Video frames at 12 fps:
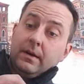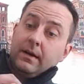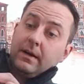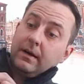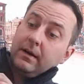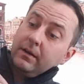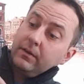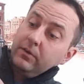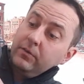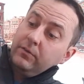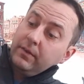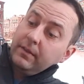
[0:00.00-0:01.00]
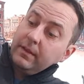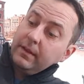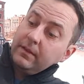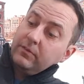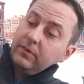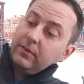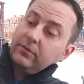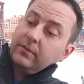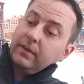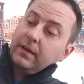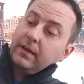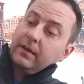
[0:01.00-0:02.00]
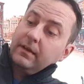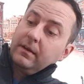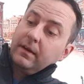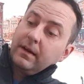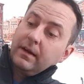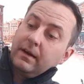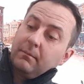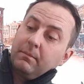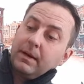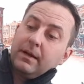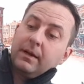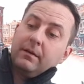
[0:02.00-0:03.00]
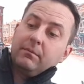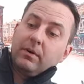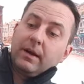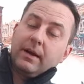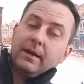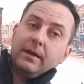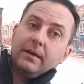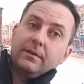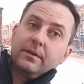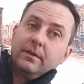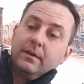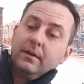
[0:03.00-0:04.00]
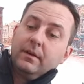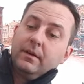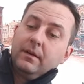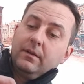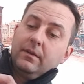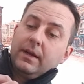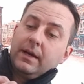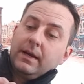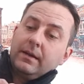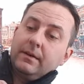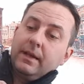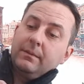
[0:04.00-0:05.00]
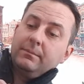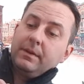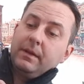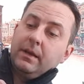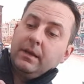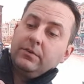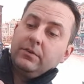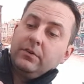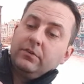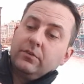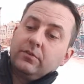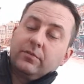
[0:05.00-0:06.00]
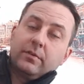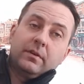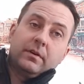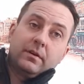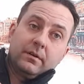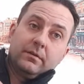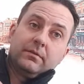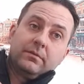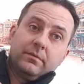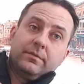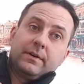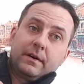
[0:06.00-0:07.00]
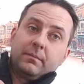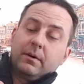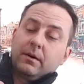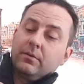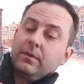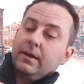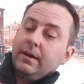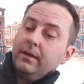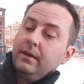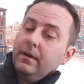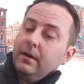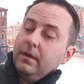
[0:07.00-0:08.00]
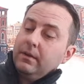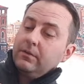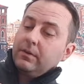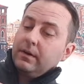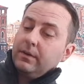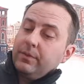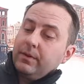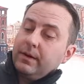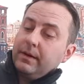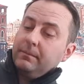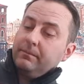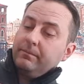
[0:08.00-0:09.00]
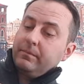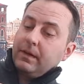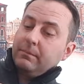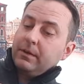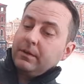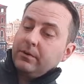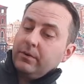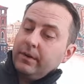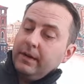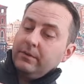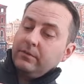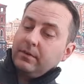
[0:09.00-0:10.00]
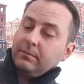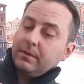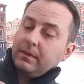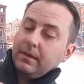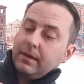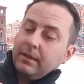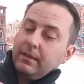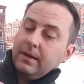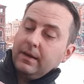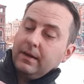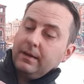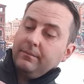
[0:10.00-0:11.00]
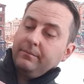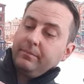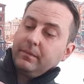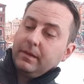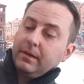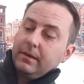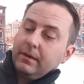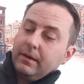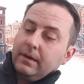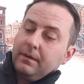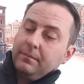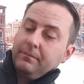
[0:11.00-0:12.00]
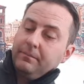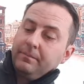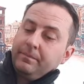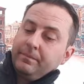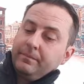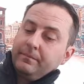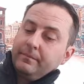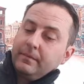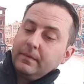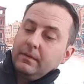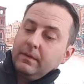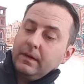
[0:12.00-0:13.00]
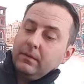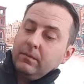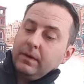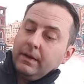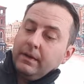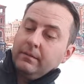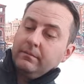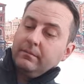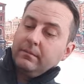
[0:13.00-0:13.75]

uh, using the existing uh, mounting bracket that MTH uses for their firebox light. So I thought I'm going to create something like that and uh, that way